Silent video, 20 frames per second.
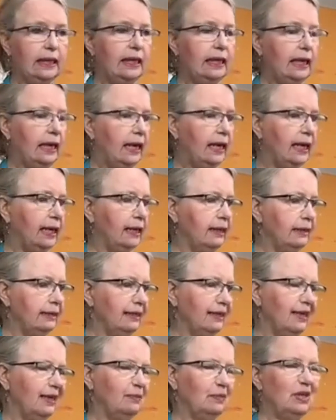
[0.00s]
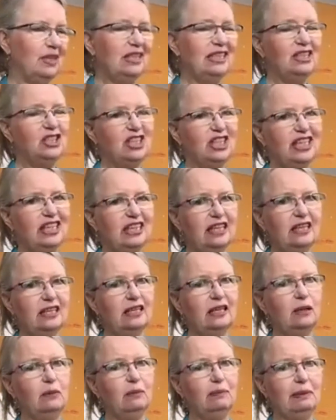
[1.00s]
And I'm going to cheat a
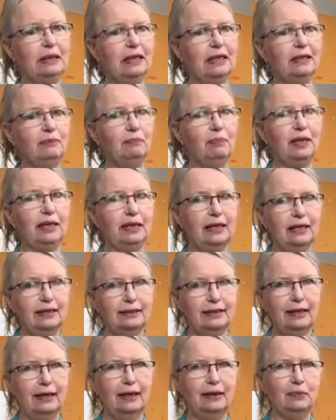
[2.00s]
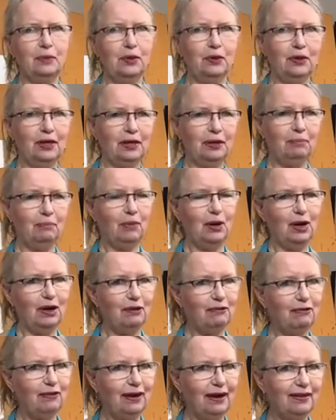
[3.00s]
little bit because I'm going to
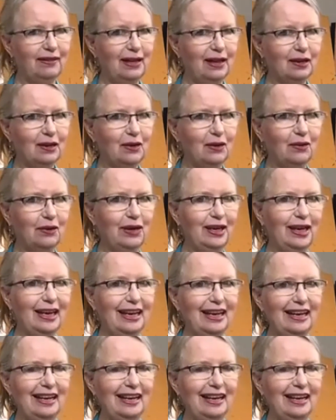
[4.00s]
modify that green,